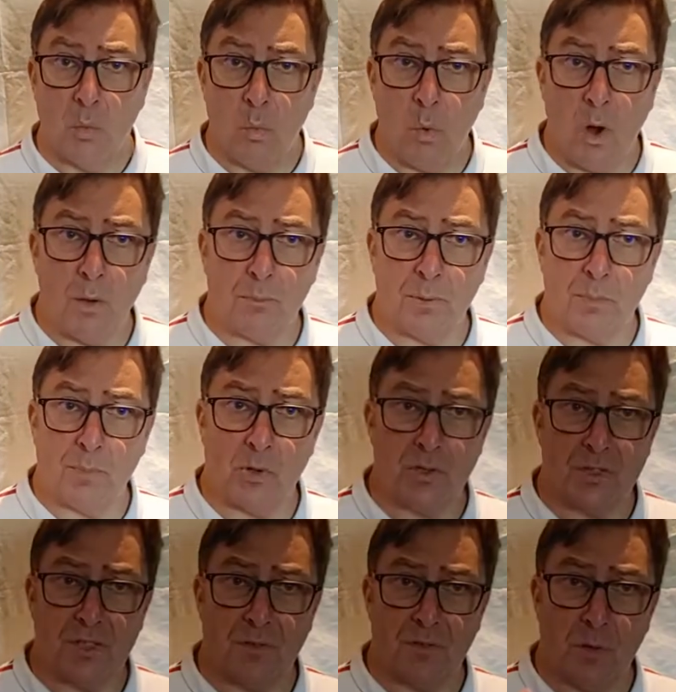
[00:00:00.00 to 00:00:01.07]
What
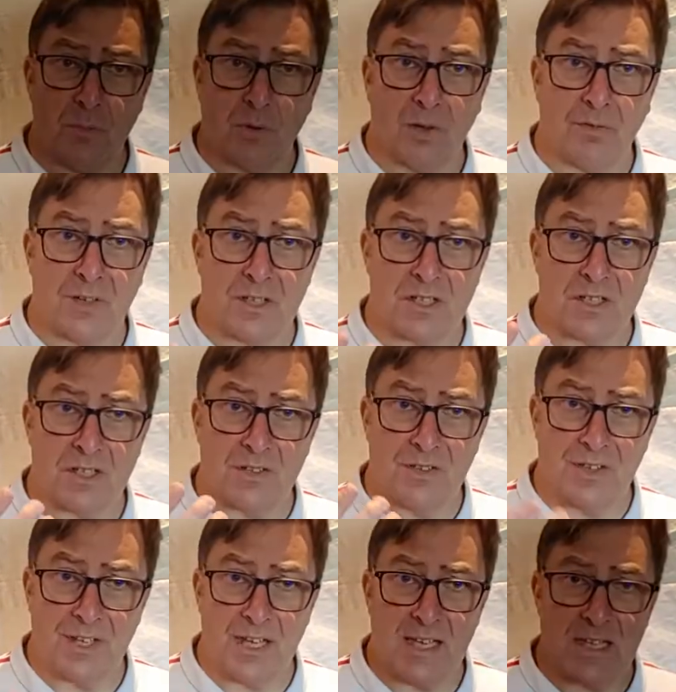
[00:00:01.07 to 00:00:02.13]
proportion of your profits do
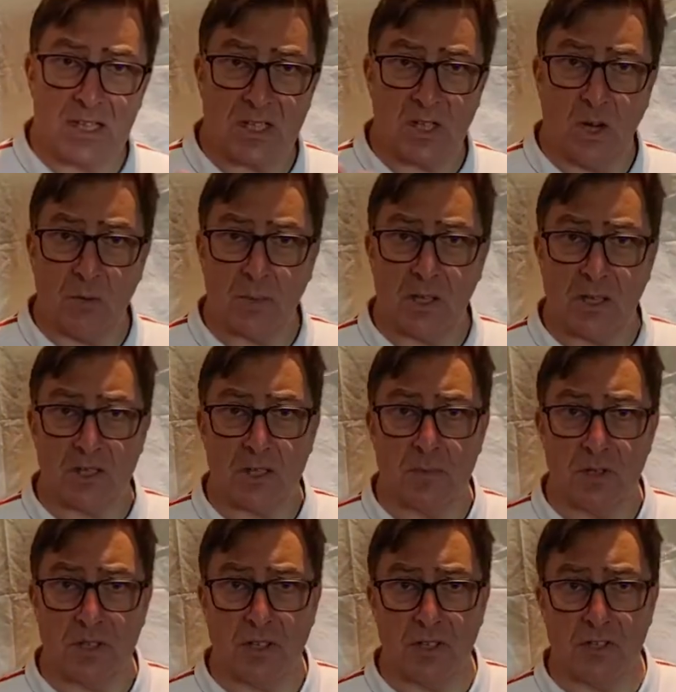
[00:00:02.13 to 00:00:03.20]
these top
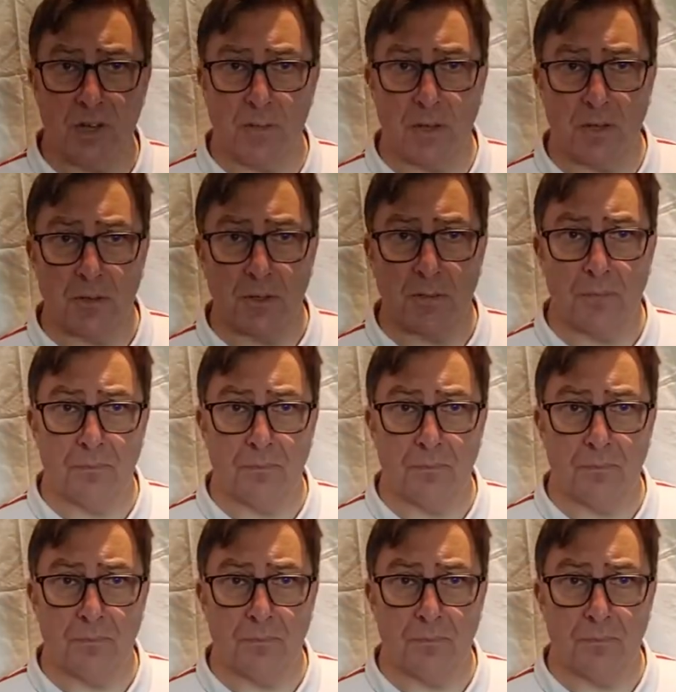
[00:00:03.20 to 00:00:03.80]
customers contribute?